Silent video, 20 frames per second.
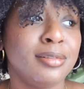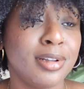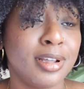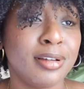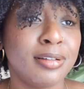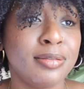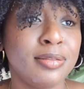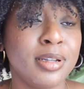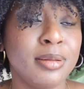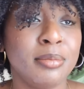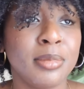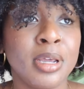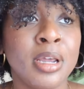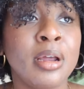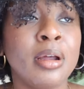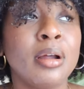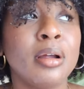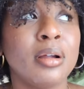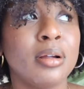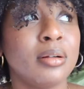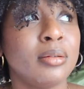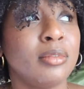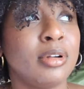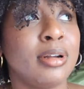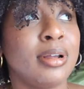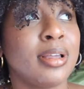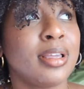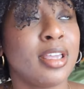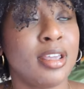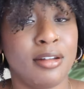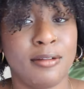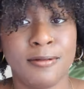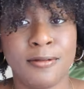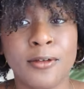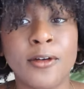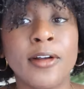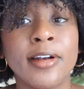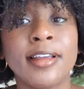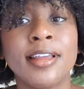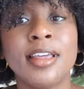love La Mer when I can
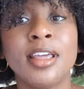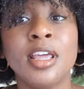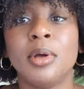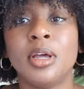afford it.